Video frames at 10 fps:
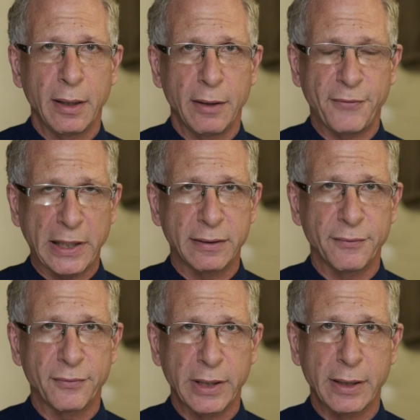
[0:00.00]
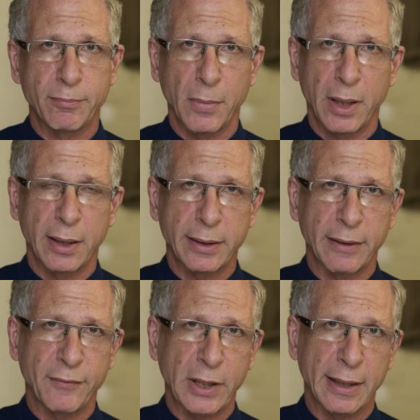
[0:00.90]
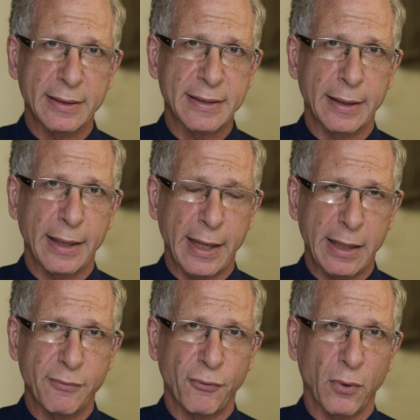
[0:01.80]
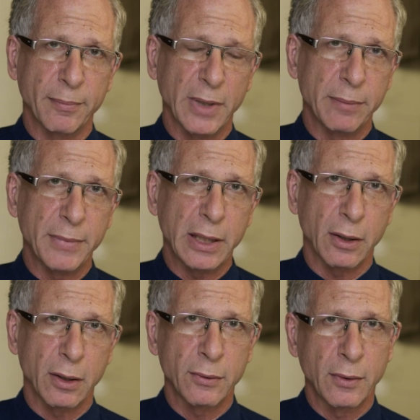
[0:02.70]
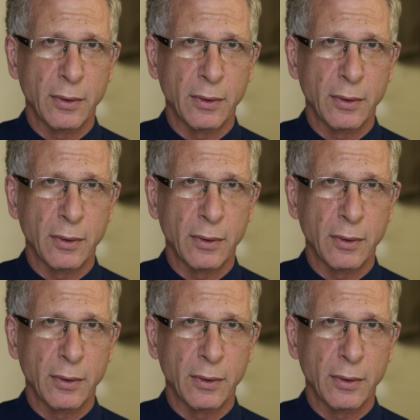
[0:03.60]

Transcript: effectively giving us an 84mm,